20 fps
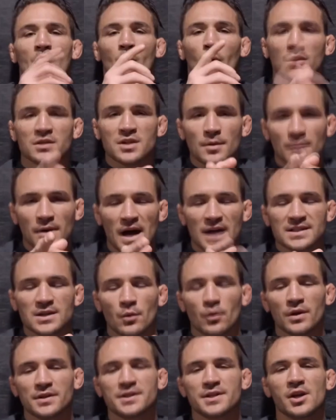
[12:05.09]
What's up,
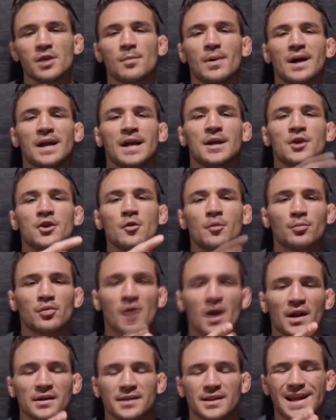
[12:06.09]
guys? I want to tell you about a new
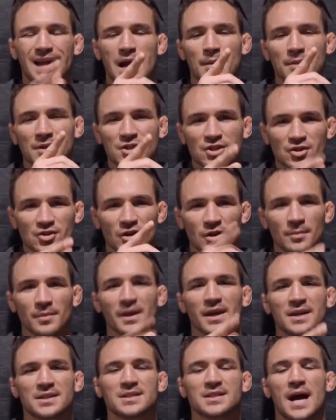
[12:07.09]
product that I am
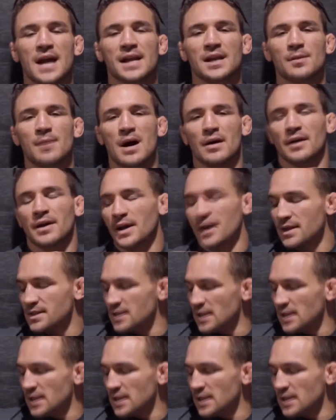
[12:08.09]
extremely excited about.